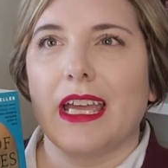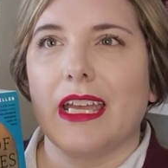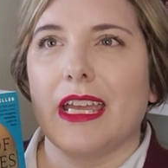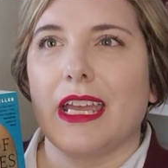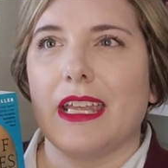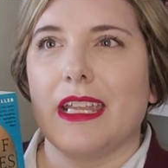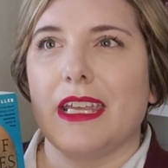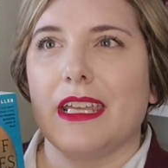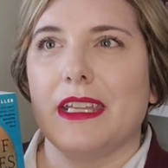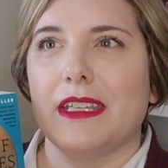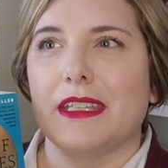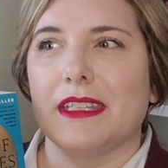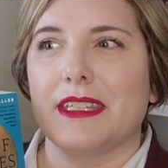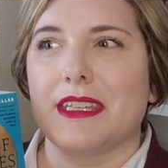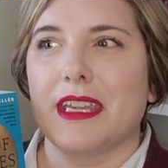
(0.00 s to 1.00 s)

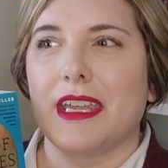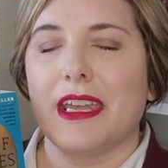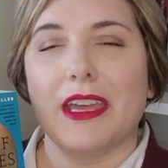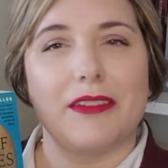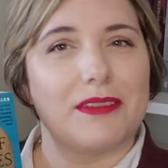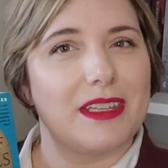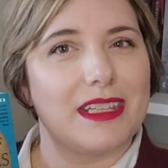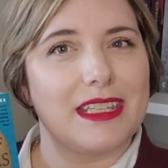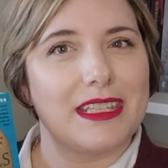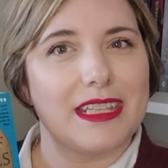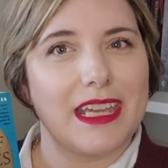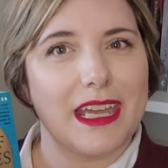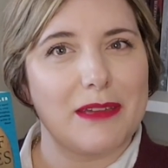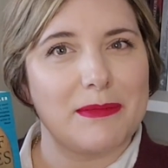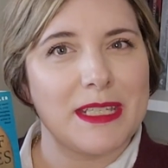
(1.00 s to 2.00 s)
and everything that
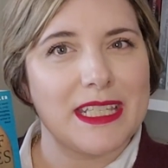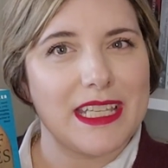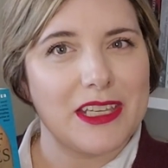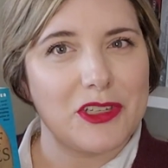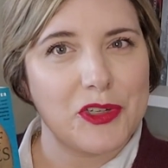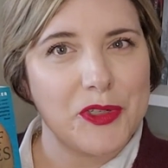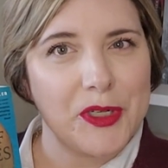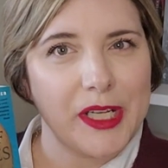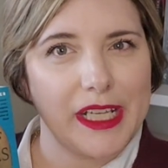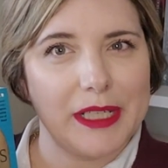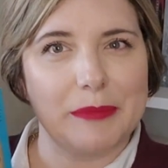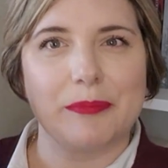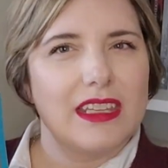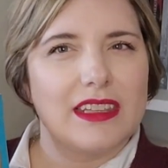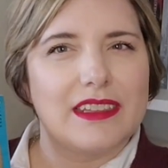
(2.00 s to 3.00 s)
happens at Troy.
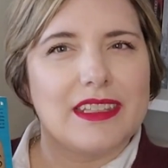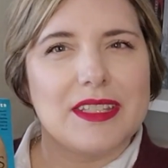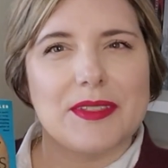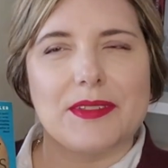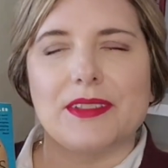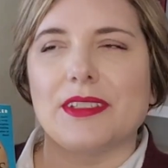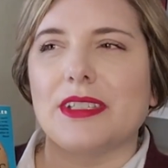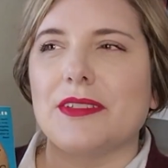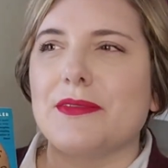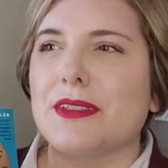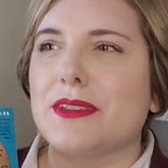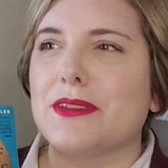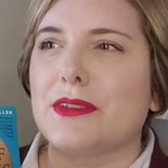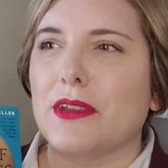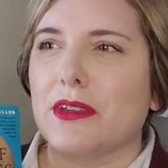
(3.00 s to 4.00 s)
This one,
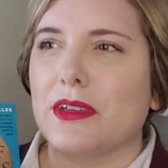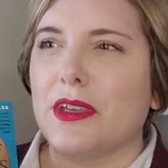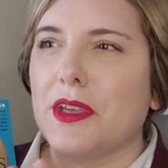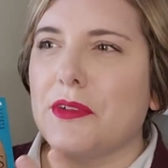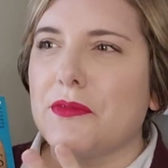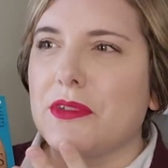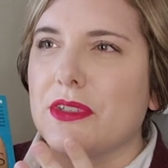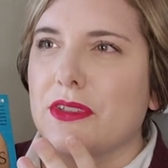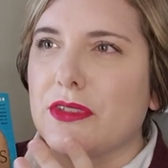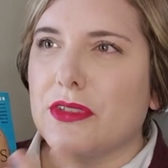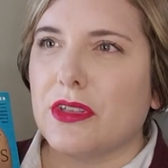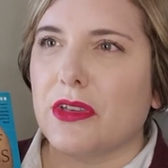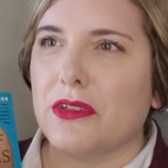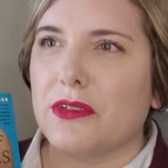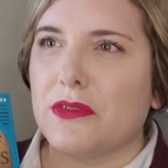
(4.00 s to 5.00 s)
it was
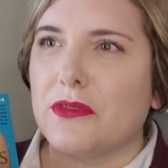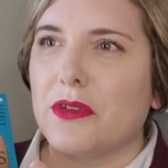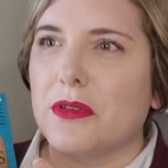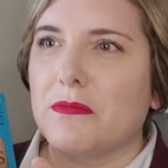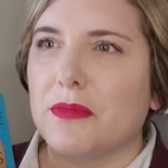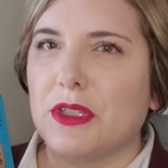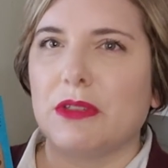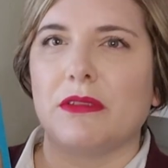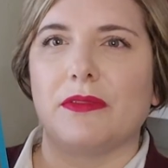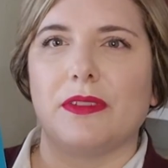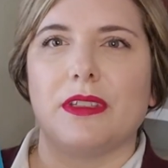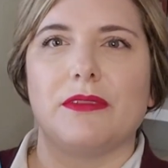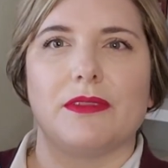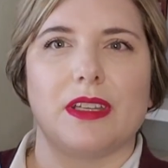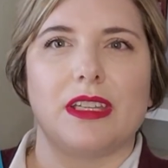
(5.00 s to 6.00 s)
so
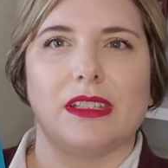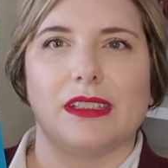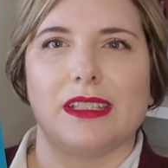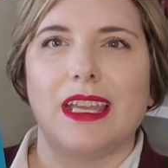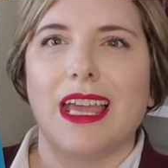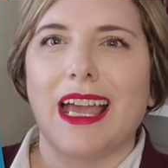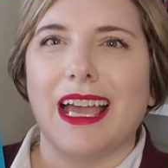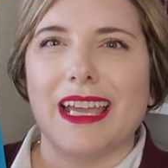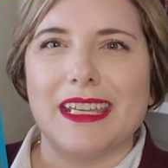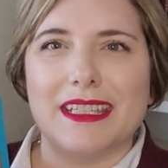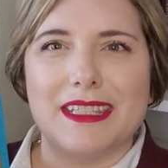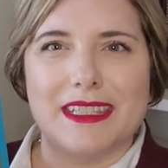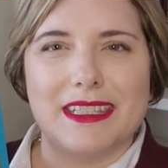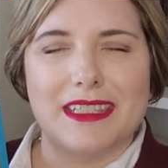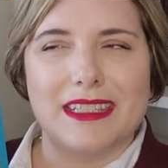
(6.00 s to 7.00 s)
beautifully written. I
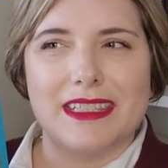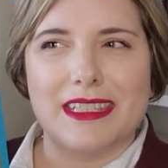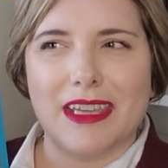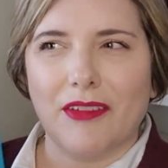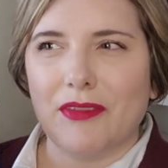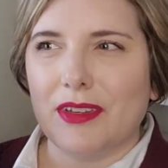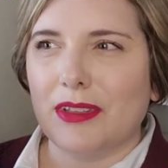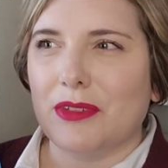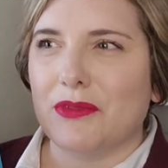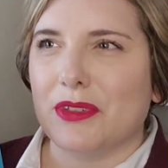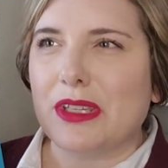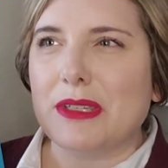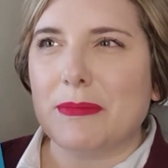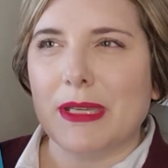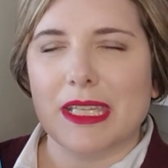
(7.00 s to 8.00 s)
definitely want
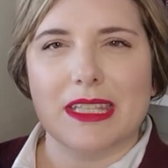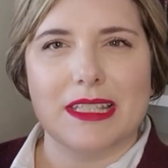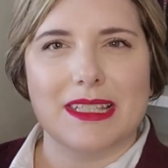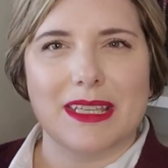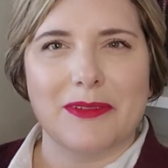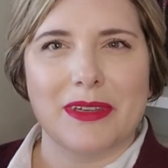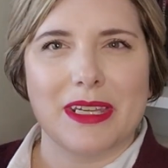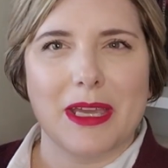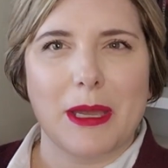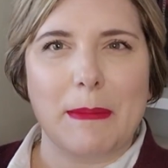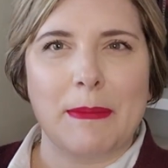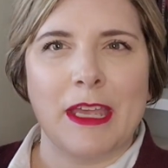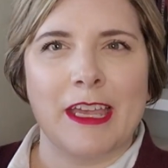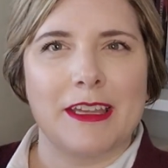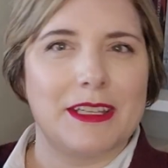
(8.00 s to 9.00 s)
to pick this one
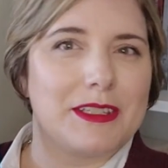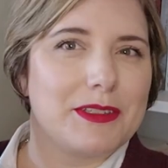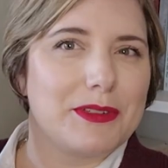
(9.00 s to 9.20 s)
up and